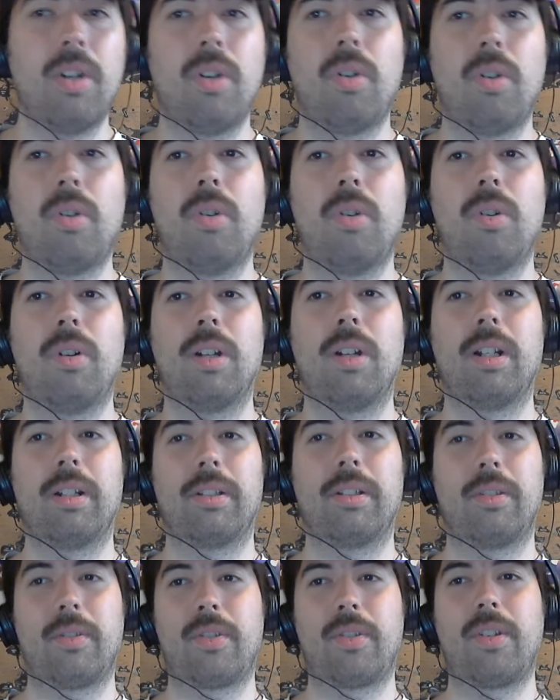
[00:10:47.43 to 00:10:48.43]

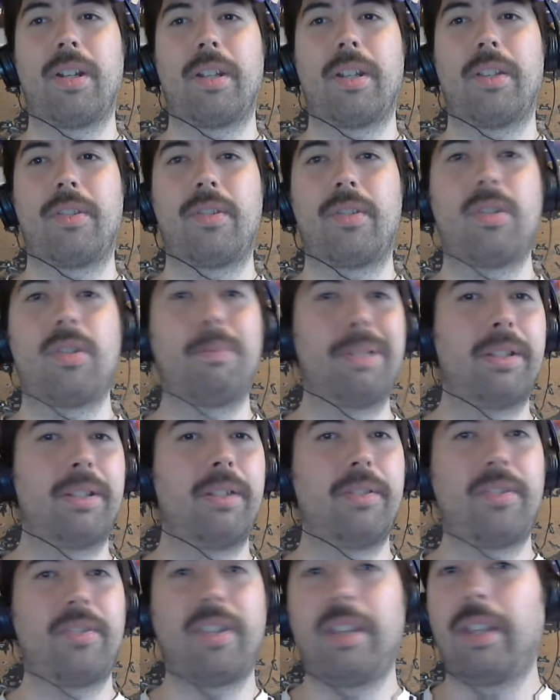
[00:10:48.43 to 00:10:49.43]
Or there's not a stupid,
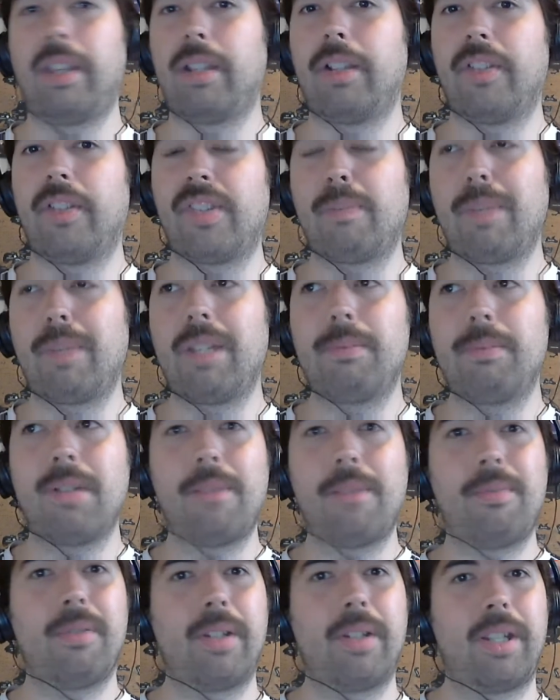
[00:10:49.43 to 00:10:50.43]
silly little speed
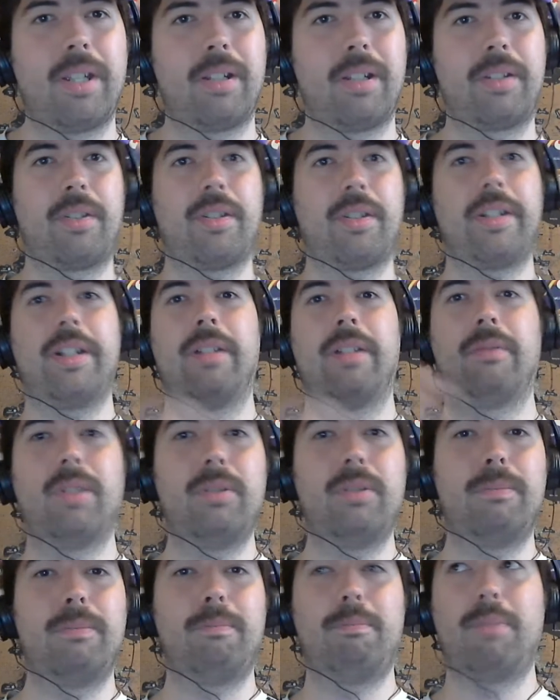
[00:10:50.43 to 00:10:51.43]
bump where you untie a
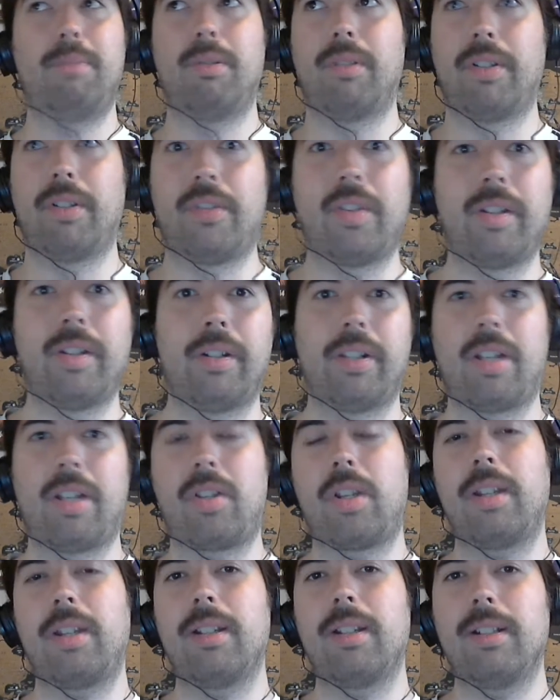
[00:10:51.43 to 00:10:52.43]
rope or sit on a
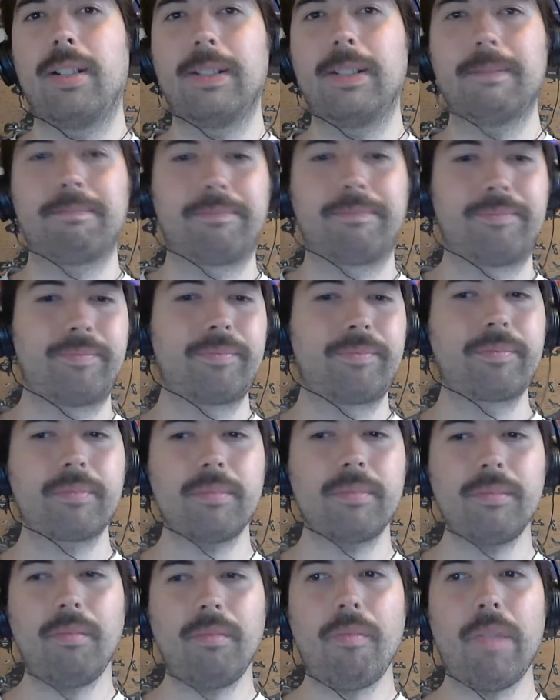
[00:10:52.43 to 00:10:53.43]
chair.
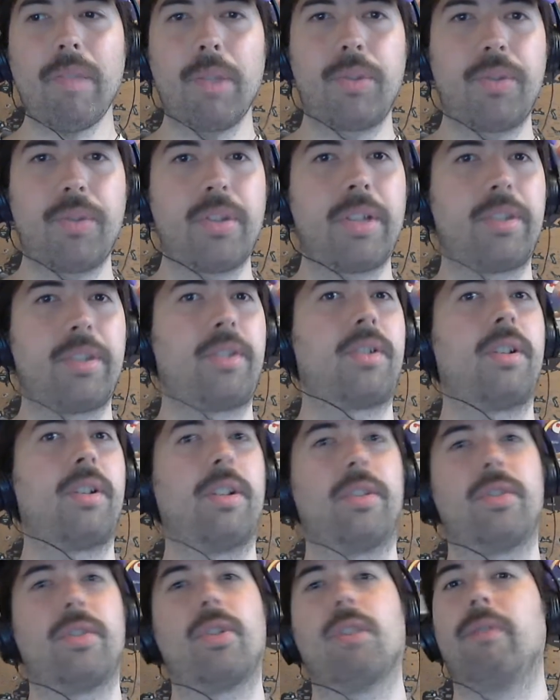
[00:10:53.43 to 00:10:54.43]
There's not the
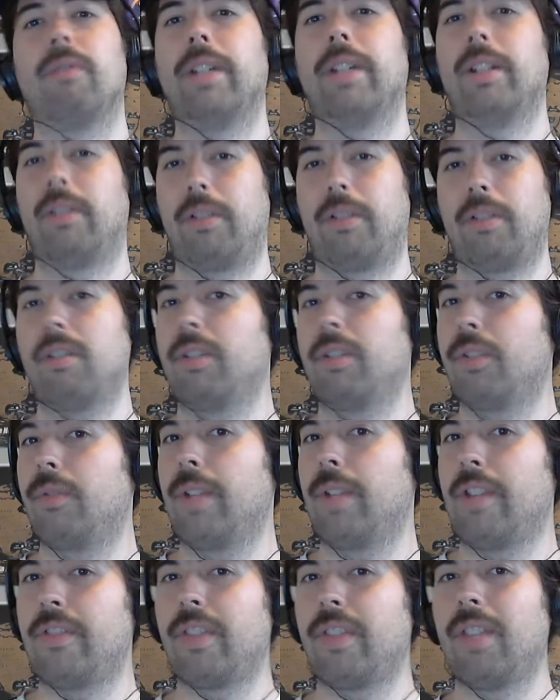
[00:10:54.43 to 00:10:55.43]
TAR Norway or TAR
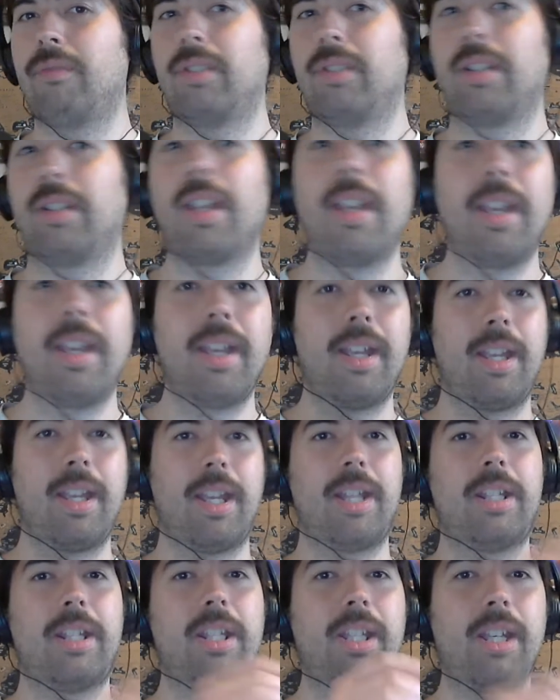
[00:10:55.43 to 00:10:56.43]
27
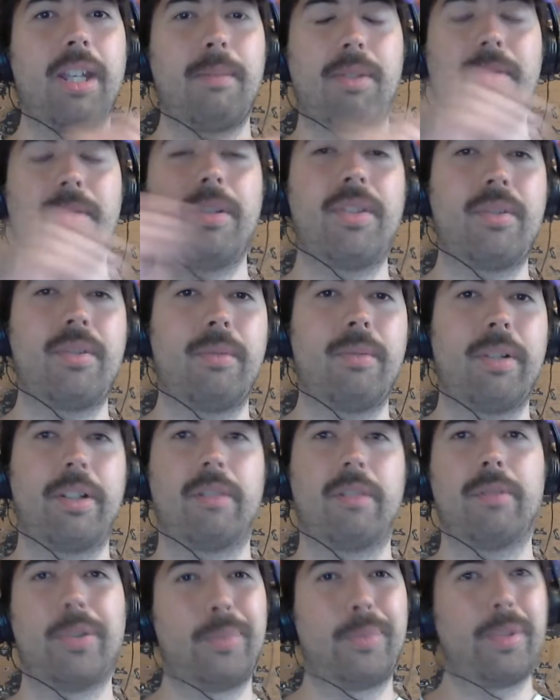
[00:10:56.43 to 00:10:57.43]
handicap twist where
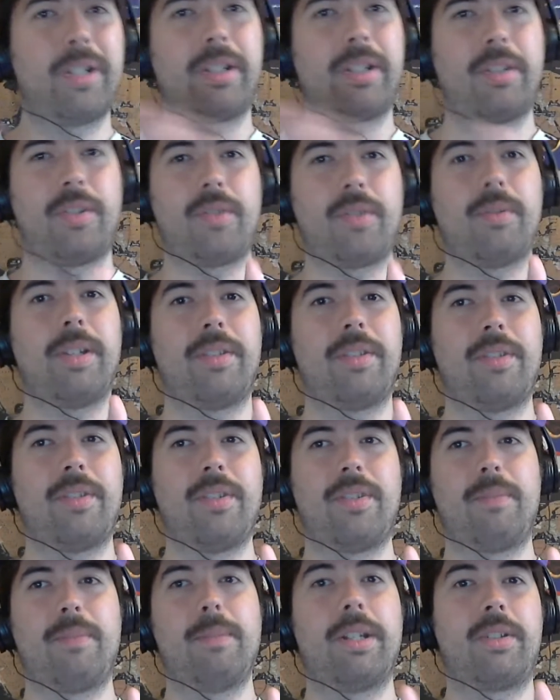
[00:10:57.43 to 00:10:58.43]
your roadblock is twice
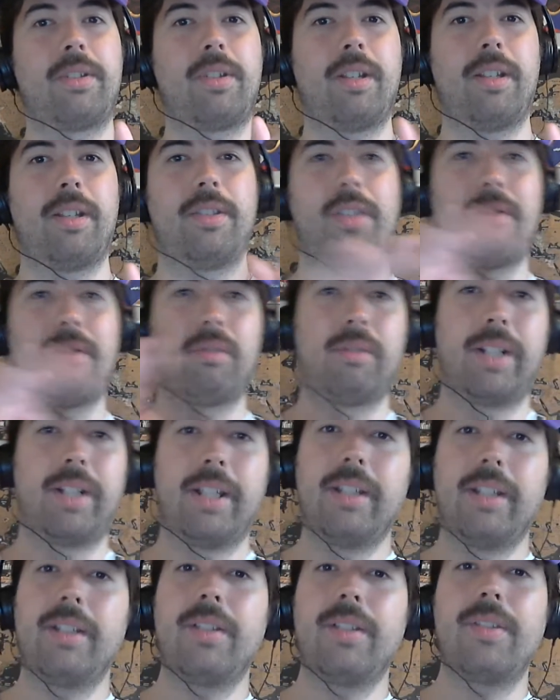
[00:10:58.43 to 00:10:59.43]
as much as everyone
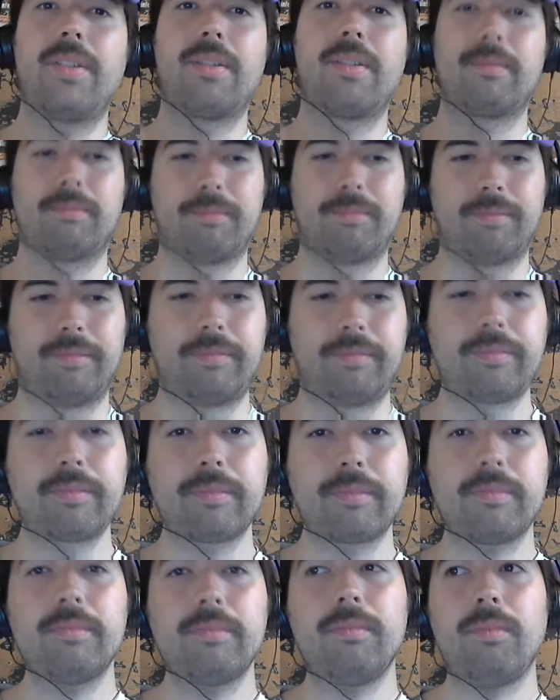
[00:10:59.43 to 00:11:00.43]
else.
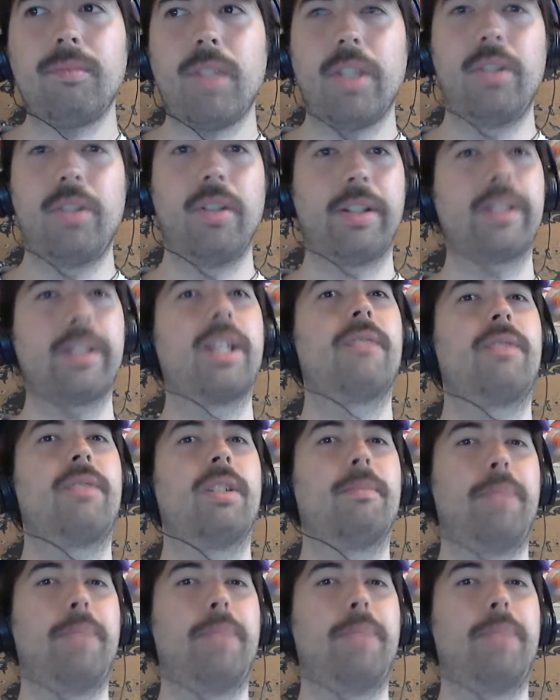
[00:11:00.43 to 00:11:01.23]
You're not going to have your